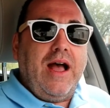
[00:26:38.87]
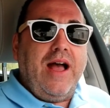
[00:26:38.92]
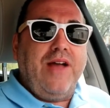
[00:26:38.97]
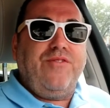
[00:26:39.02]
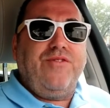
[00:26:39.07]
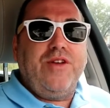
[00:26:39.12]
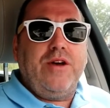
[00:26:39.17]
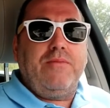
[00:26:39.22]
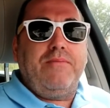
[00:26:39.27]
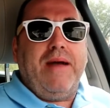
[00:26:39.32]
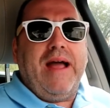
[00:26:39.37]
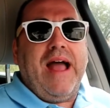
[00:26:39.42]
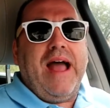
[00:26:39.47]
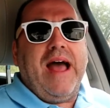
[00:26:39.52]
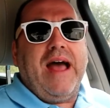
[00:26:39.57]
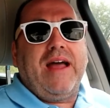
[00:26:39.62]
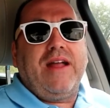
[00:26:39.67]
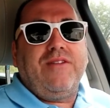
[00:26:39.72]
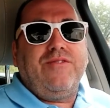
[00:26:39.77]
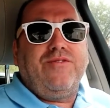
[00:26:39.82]
I feel
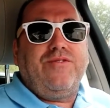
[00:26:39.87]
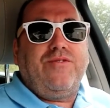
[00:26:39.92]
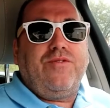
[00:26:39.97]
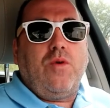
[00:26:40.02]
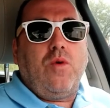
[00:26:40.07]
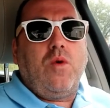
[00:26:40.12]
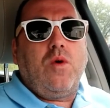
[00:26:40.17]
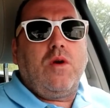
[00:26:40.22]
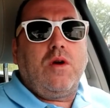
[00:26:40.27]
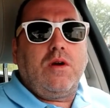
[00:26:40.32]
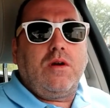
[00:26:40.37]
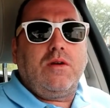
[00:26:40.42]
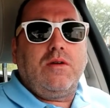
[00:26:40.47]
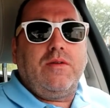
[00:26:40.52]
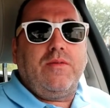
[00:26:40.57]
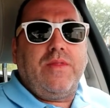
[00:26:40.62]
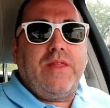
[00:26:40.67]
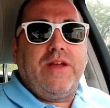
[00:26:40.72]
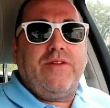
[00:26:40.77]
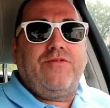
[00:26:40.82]
bad for
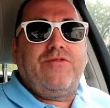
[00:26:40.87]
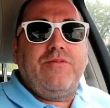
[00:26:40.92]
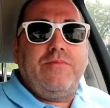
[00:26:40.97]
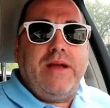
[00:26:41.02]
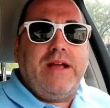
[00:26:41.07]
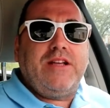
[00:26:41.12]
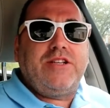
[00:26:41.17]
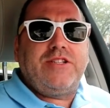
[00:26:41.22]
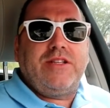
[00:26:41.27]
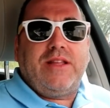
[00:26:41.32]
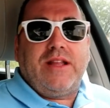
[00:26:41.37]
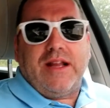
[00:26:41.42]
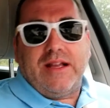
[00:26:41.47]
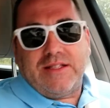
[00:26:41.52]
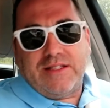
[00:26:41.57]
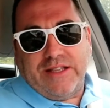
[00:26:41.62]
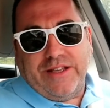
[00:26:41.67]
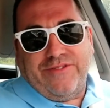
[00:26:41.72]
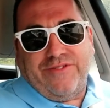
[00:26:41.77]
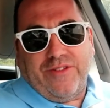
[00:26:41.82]
the information that I
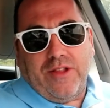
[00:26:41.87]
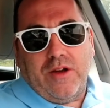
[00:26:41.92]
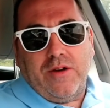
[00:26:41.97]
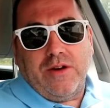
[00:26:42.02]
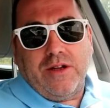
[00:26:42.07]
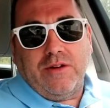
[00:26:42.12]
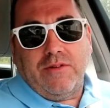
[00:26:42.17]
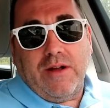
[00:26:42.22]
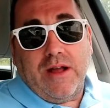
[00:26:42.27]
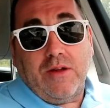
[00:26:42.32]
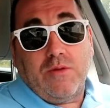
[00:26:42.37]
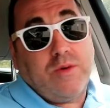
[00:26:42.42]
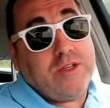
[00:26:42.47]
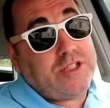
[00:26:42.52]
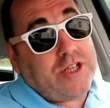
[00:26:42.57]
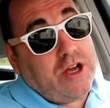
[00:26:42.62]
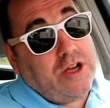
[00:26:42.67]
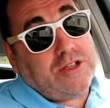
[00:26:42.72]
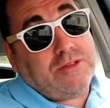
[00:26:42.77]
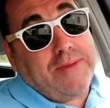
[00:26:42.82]
see floating around,
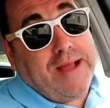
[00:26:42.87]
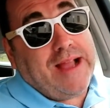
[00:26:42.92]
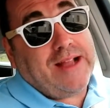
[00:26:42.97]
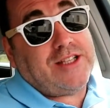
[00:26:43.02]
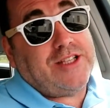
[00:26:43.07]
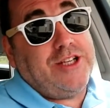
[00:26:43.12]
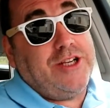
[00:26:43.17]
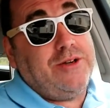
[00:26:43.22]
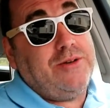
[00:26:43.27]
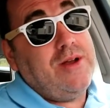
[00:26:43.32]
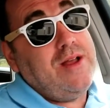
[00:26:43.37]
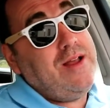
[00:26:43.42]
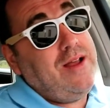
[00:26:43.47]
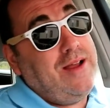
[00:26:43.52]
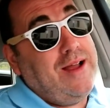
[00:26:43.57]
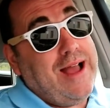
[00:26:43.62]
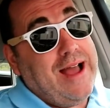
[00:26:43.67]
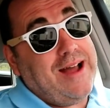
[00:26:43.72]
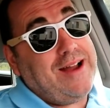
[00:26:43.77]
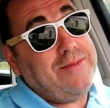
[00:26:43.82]
which goes back to
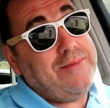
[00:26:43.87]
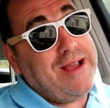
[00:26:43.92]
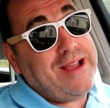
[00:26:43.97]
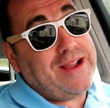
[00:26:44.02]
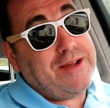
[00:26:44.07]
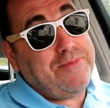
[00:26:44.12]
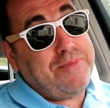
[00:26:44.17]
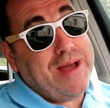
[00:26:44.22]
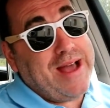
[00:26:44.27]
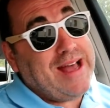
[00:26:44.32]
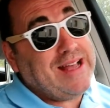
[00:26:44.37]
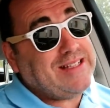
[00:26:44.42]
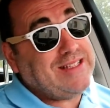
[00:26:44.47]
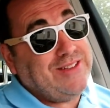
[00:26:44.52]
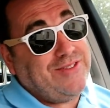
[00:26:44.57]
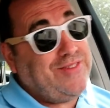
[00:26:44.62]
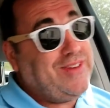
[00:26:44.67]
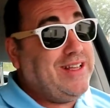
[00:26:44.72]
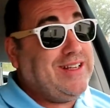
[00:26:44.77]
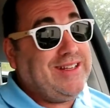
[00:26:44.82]
how to make a
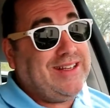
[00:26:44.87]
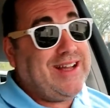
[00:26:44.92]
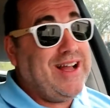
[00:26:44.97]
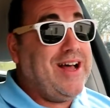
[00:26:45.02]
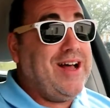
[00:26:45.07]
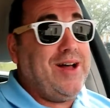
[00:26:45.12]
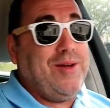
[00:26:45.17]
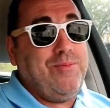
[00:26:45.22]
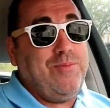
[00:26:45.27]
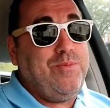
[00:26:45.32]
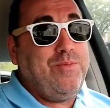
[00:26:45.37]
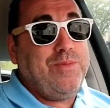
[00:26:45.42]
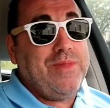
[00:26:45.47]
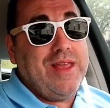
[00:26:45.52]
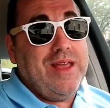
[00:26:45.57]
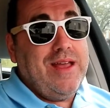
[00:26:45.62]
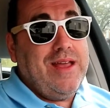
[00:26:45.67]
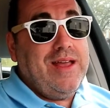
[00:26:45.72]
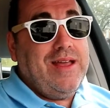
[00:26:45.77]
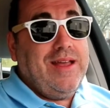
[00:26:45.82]
passive income.
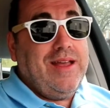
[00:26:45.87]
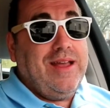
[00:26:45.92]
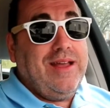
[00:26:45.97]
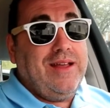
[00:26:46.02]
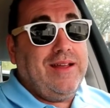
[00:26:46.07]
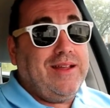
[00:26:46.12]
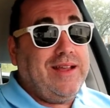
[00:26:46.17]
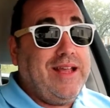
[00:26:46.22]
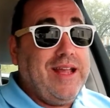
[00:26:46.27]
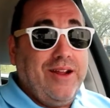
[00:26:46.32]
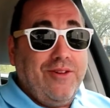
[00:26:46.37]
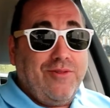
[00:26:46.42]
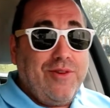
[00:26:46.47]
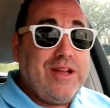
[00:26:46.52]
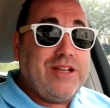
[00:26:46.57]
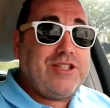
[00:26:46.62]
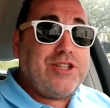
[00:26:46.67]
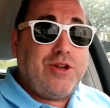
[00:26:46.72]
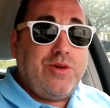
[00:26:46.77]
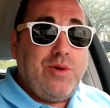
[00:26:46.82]
Get
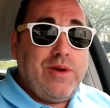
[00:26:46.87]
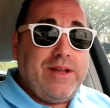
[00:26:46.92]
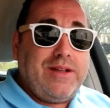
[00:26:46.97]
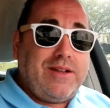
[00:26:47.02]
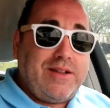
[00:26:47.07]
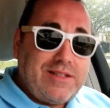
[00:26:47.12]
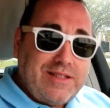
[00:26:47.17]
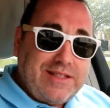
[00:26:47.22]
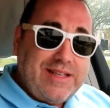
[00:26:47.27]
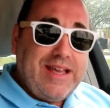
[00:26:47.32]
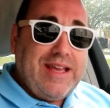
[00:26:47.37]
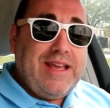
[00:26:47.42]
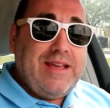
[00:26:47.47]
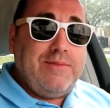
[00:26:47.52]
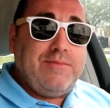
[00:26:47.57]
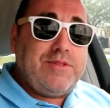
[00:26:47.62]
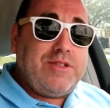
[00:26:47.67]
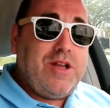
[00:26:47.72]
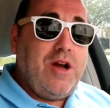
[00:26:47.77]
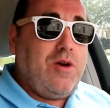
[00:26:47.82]
rich quick
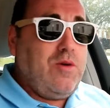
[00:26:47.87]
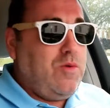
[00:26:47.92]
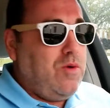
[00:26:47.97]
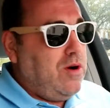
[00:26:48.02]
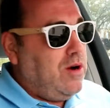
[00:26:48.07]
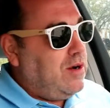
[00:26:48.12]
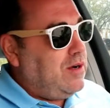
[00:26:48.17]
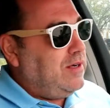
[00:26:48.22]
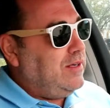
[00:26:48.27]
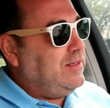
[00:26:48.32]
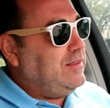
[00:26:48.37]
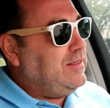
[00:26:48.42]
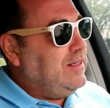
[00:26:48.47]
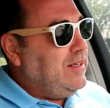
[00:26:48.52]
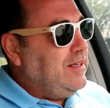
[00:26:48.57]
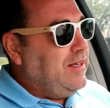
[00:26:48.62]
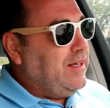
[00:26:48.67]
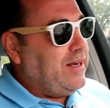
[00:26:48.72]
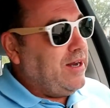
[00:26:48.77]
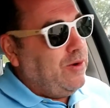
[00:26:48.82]
schemes don't work.
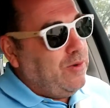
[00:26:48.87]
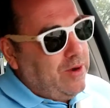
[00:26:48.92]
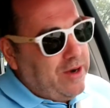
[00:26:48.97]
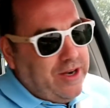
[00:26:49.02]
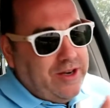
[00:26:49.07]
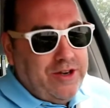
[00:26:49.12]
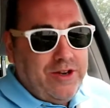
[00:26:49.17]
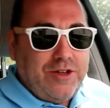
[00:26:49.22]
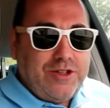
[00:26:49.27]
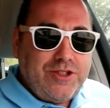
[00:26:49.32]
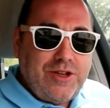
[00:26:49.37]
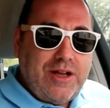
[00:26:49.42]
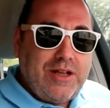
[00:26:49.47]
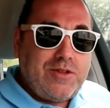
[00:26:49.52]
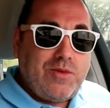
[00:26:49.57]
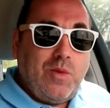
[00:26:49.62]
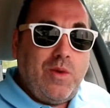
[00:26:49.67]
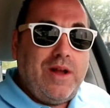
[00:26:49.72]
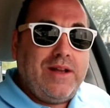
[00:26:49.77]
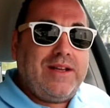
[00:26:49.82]
And I wanted to
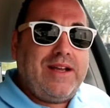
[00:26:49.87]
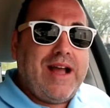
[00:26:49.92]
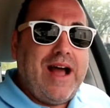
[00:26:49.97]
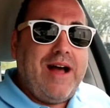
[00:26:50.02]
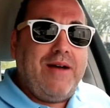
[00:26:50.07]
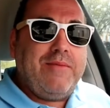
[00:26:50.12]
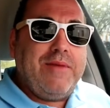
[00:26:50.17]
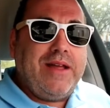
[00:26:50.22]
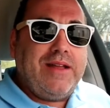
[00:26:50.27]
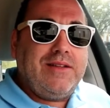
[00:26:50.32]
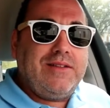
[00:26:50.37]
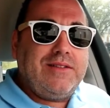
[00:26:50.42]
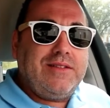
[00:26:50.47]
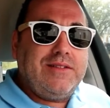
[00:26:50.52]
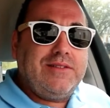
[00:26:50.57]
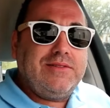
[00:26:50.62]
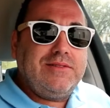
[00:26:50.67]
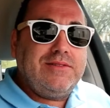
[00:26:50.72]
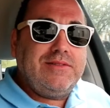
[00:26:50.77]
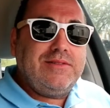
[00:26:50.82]
address one comment